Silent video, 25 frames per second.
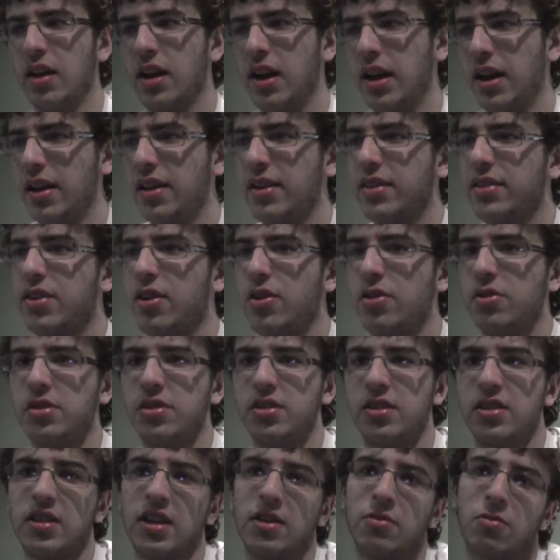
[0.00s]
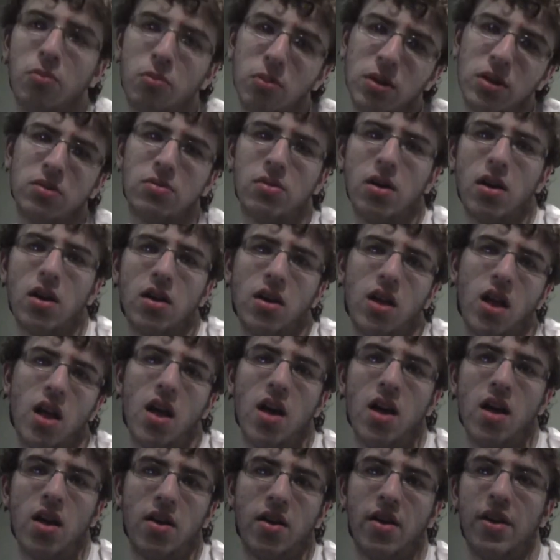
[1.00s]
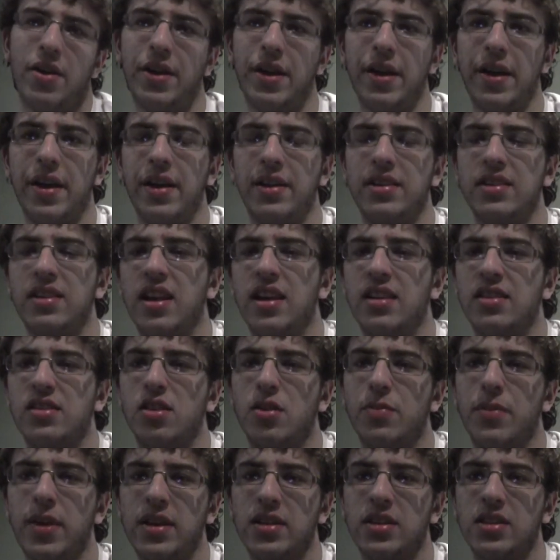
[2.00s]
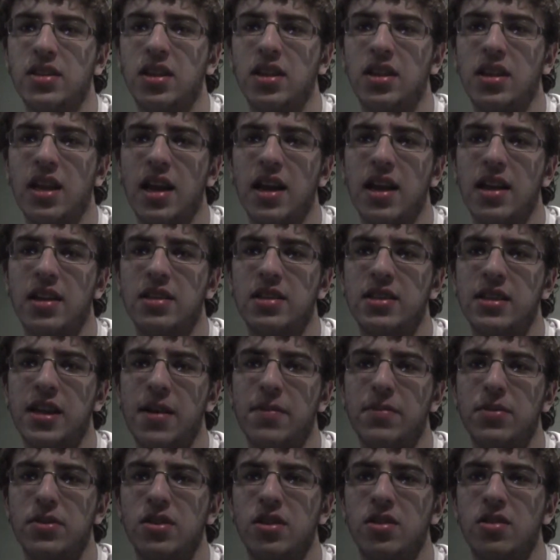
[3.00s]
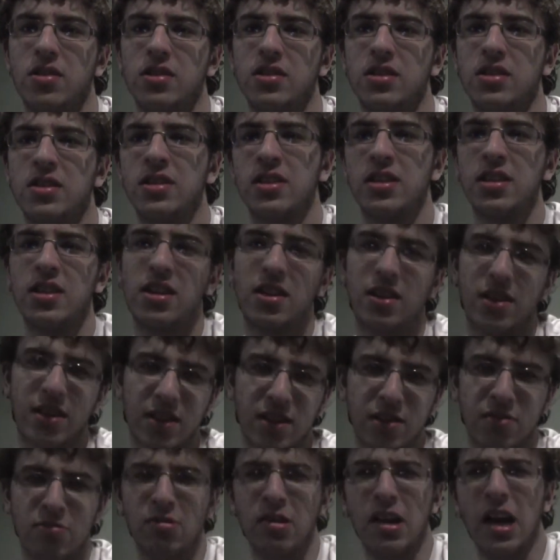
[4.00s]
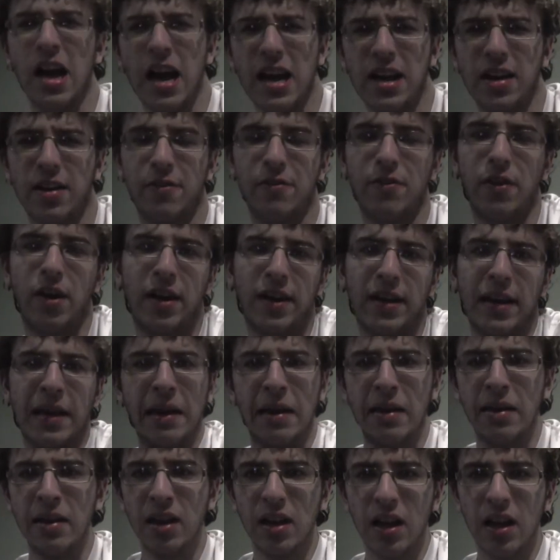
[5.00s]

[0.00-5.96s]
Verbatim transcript: And Koda's just like, what's wrong with you? And, and so basically that ends the episode. It's kind of funny.